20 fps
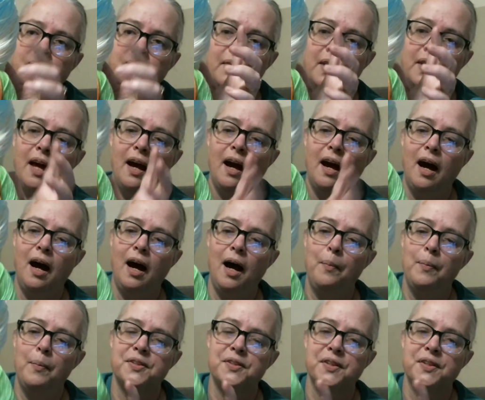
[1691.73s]

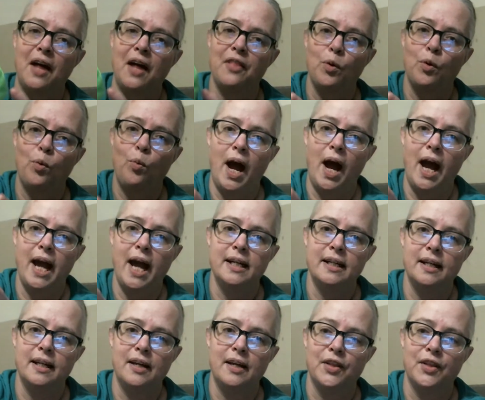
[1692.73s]
It's got the white
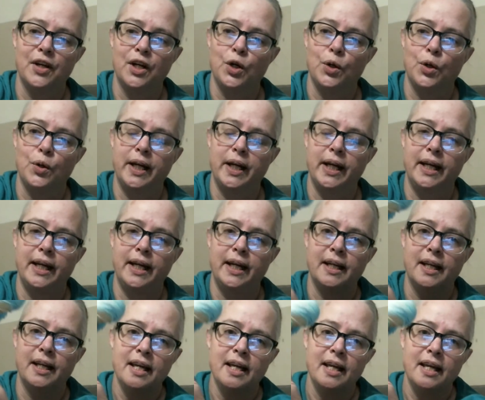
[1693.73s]
and the
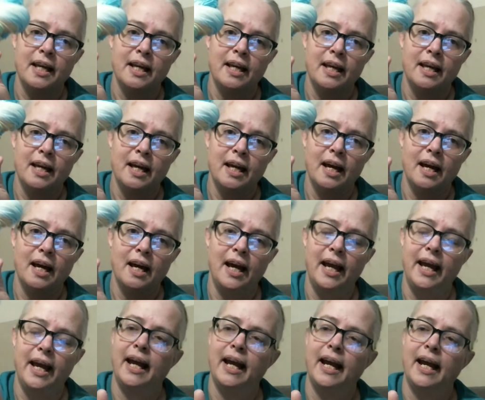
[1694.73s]
green
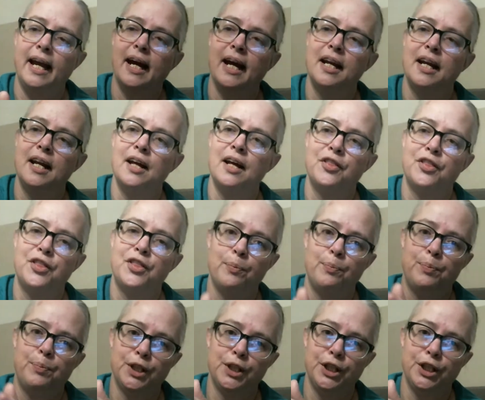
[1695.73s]
and the
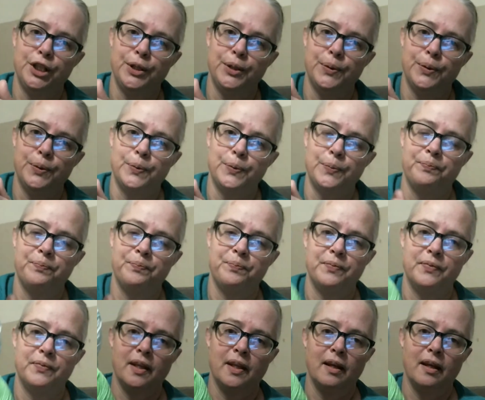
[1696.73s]
blue.
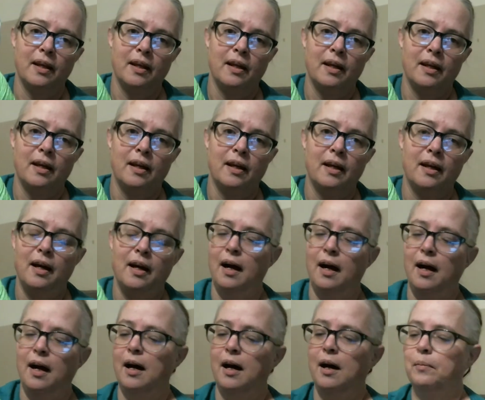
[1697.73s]

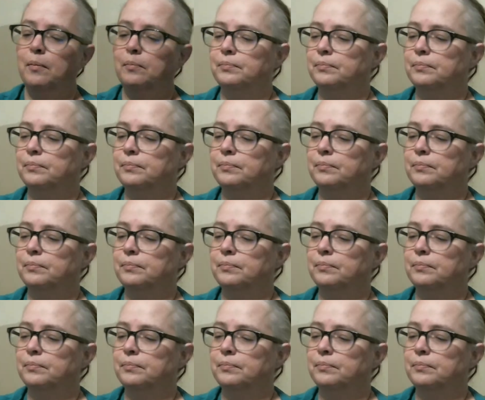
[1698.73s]
And